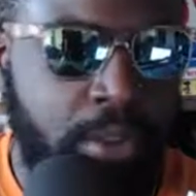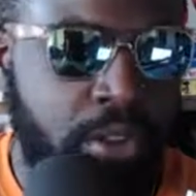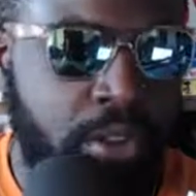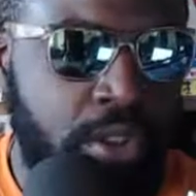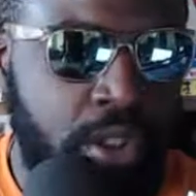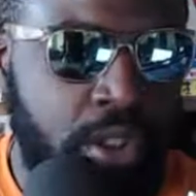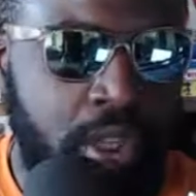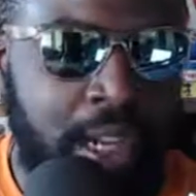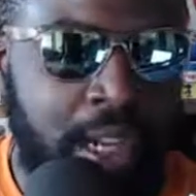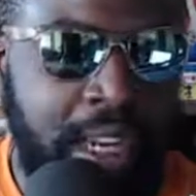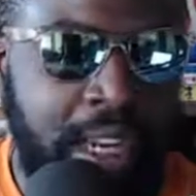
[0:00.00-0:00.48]
So
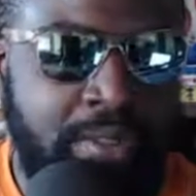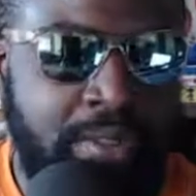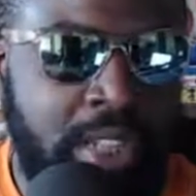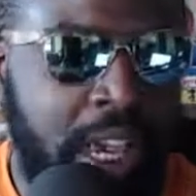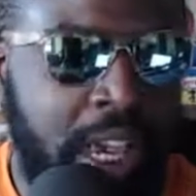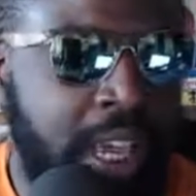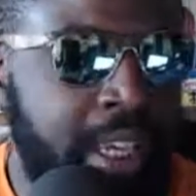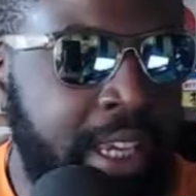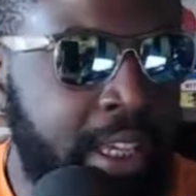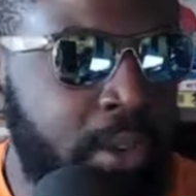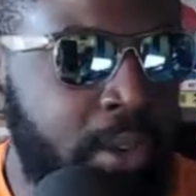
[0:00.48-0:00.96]
you're kind of
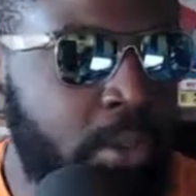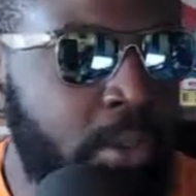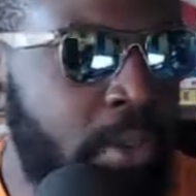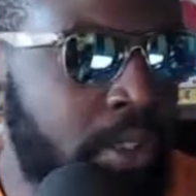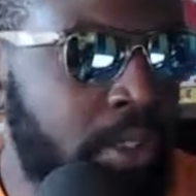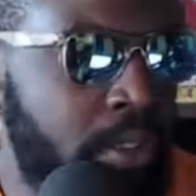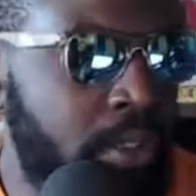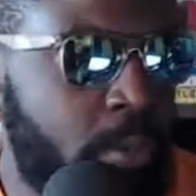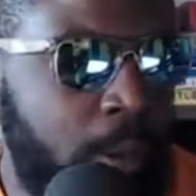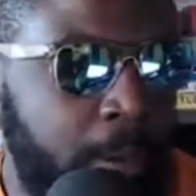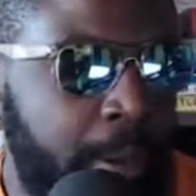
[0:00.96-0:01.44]
tying it all
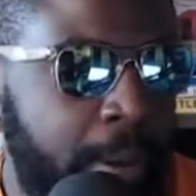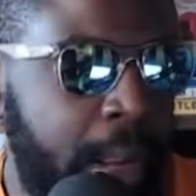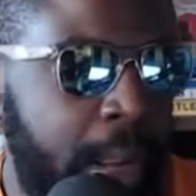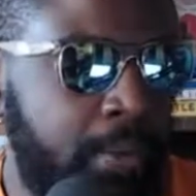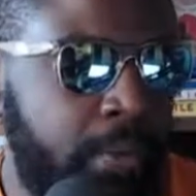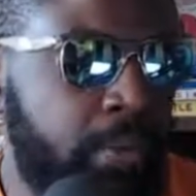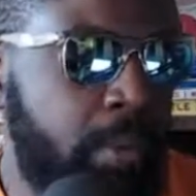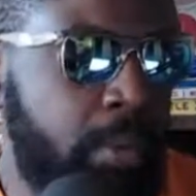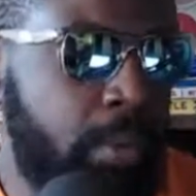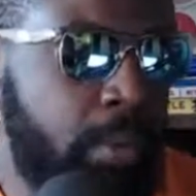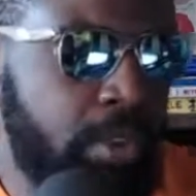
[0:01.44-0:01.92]
into one
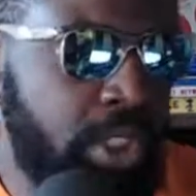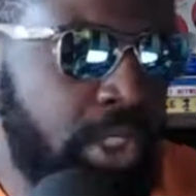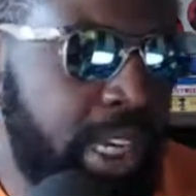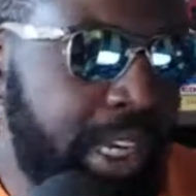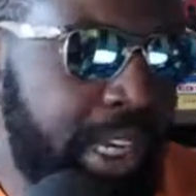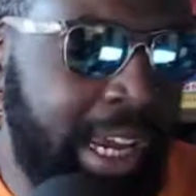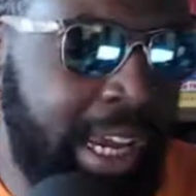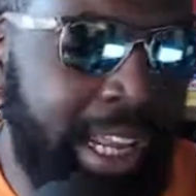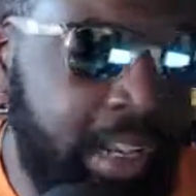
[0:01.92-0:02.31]
platform, which I kind